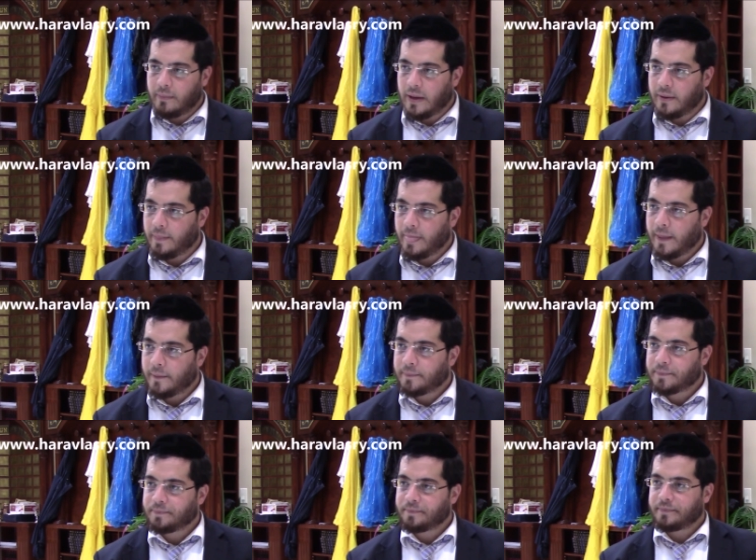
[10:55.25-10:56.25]
Don't bend
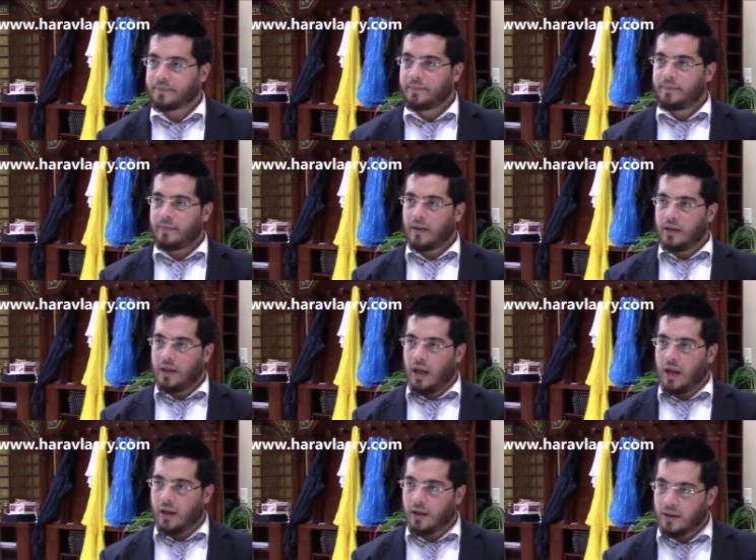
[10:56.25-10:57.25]
me.
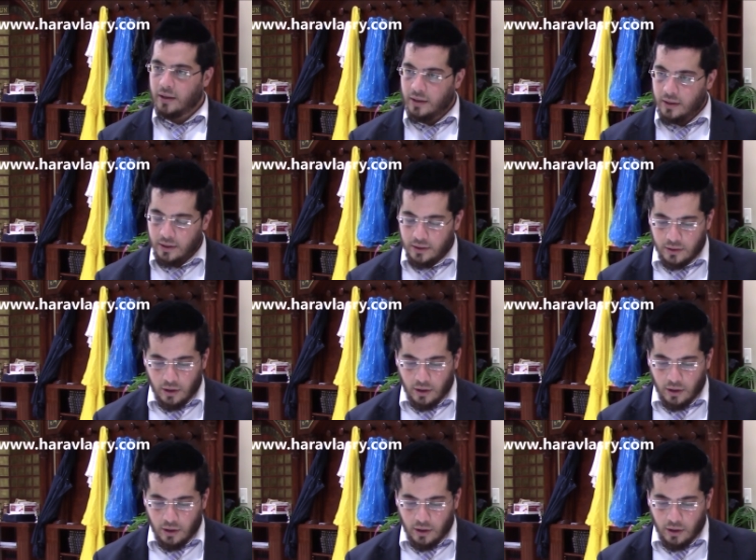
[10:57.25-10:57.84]
Don't bend me.